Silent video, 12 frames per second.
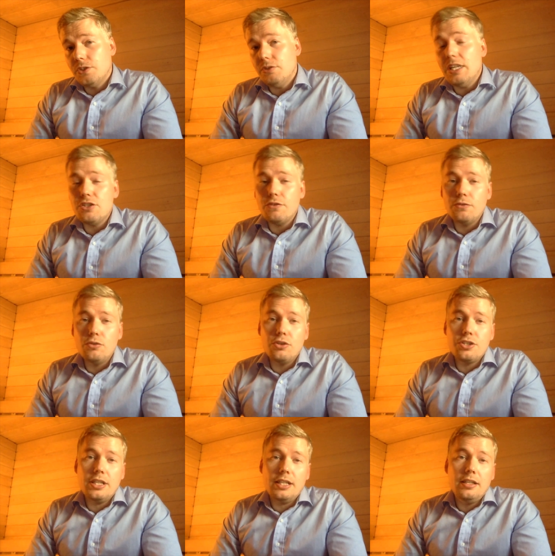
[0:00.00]
So that's of
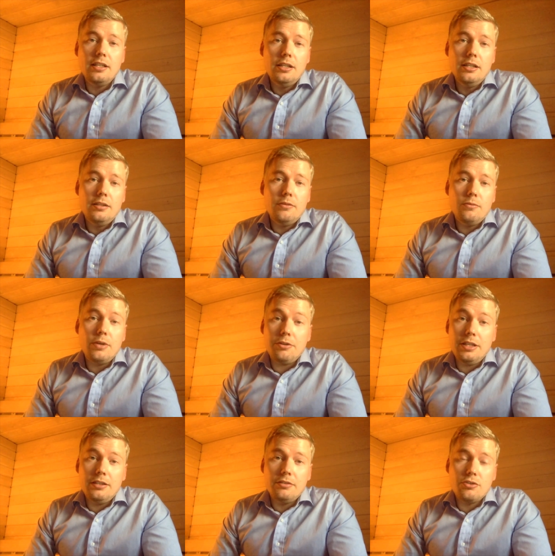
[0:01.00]
course a
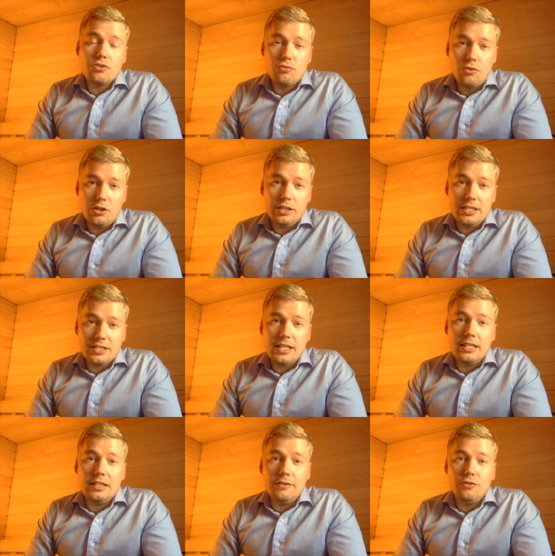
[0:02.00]
very strong
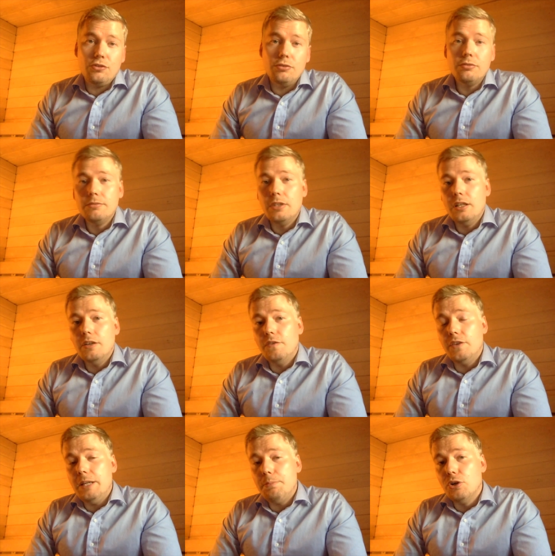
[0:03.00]
incentive to
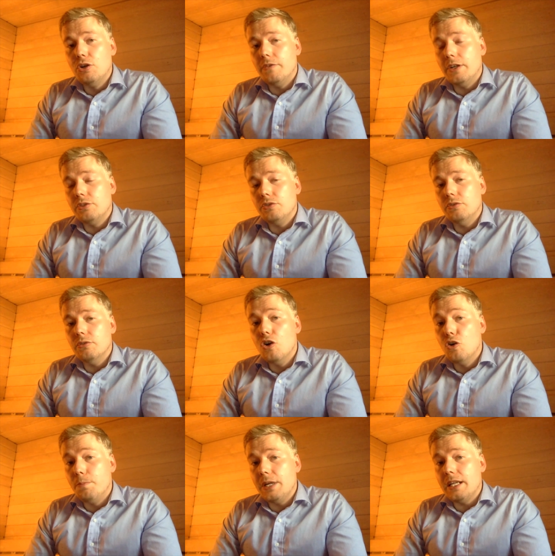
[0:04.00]
flip over to
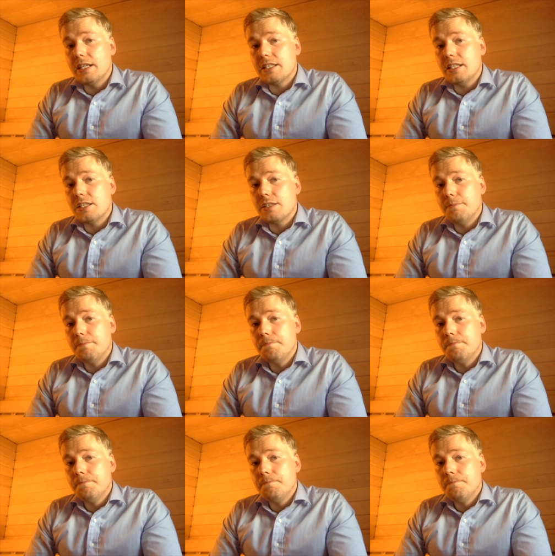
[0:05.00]
open access.
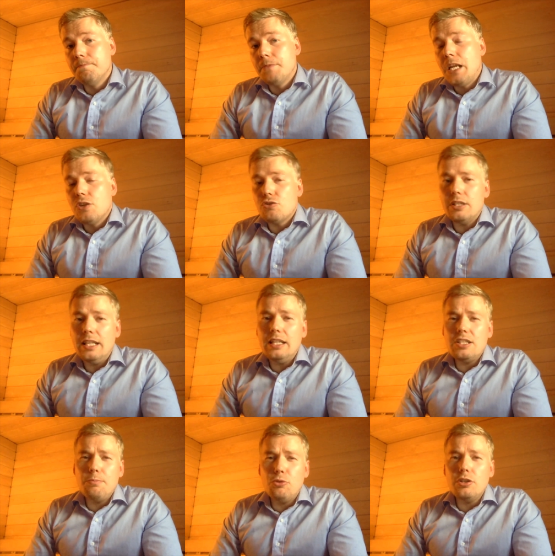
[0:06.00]
So I
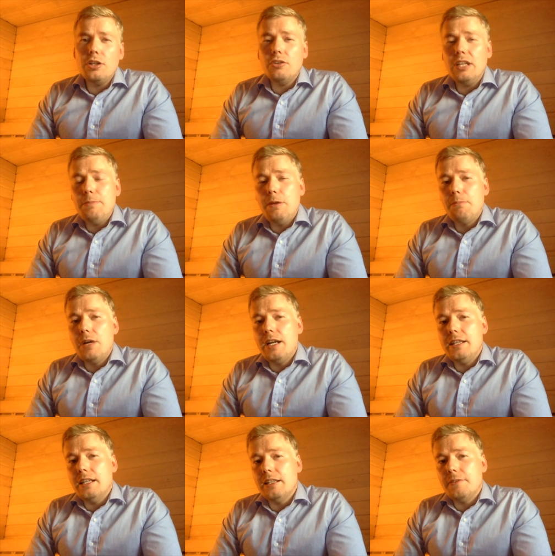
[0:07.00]
think it's important to keep in
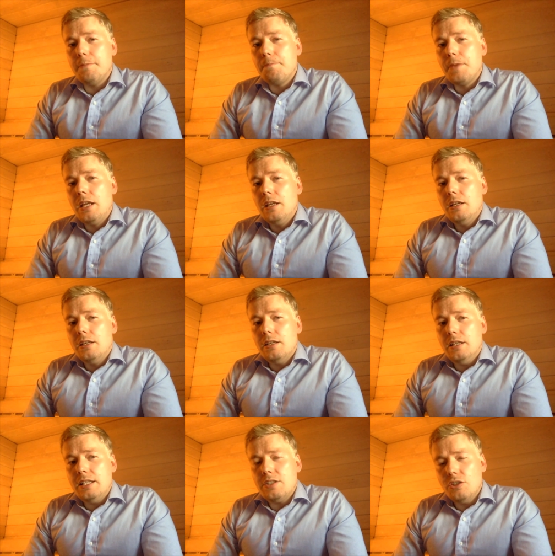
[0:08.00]
mind that
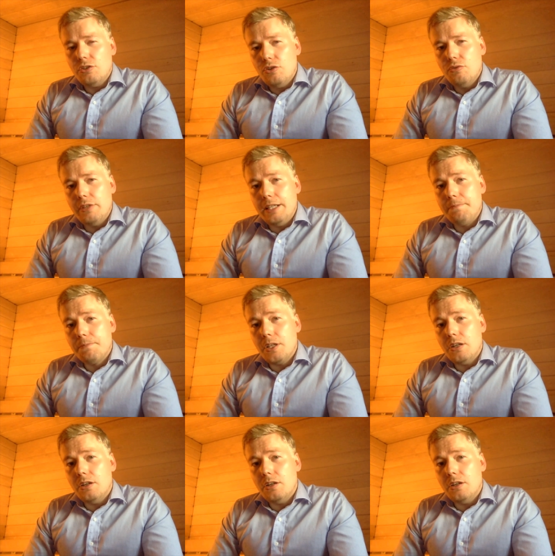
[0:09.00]
it's not only